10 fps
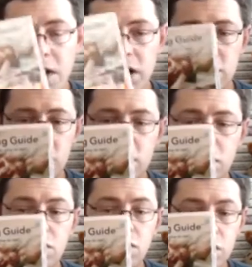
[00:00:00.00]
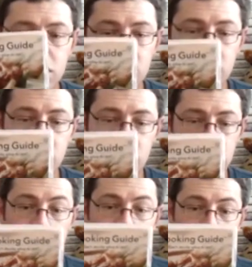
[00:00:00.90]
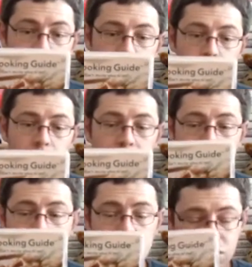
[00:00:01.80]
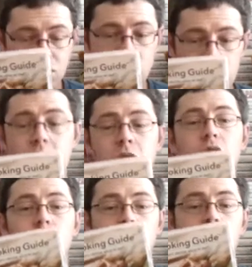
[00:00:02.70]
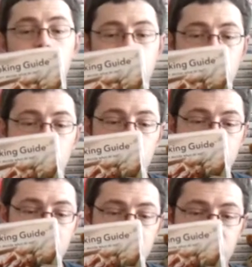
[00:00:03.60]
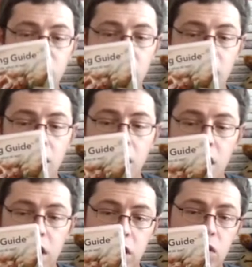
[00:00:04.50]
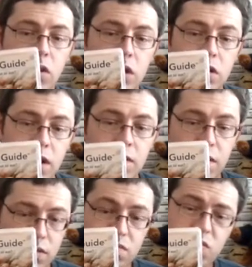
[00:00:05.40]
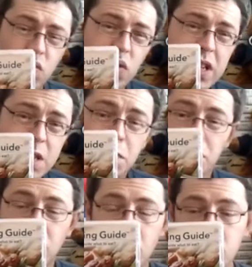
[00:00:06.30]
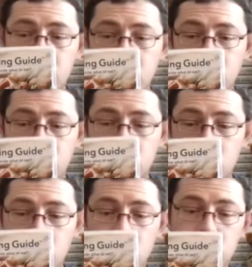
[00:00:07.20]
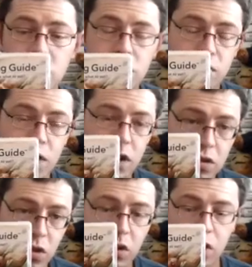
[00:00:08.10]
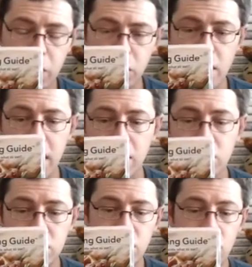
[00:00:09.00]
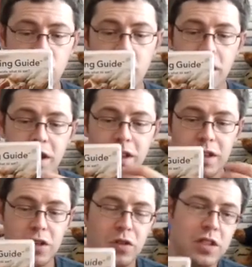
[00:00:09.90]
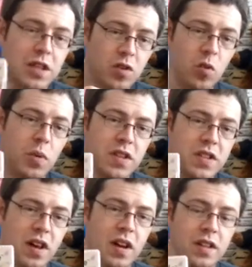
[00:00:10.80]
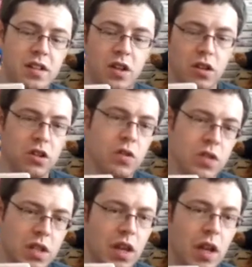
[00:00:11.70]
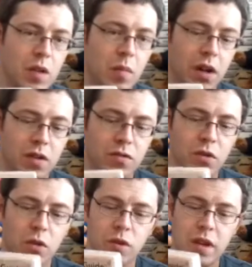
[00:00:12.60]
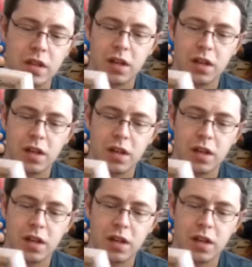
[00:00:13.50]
I've actually seen it used before. They did a good job in the software, to be fair. They have a reasonable variety of instructions. It's all can be read out to you. You can set it up on a side, and you can use the microphone.